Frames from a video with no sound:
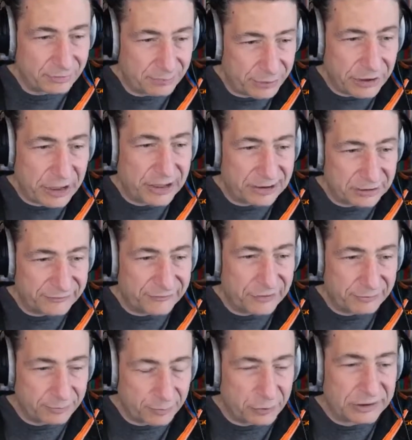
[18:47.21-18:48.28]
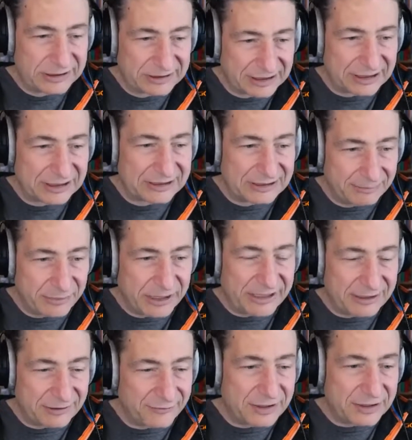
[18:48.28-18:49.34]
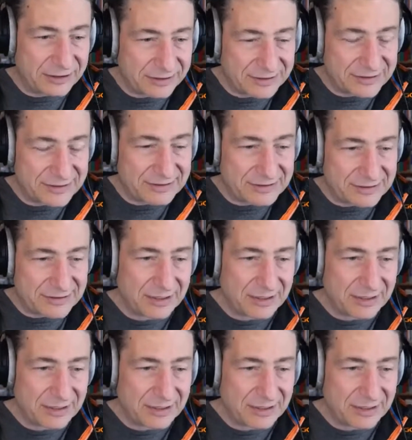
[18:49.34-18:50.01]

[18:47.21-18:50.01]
part of the political debate whether this is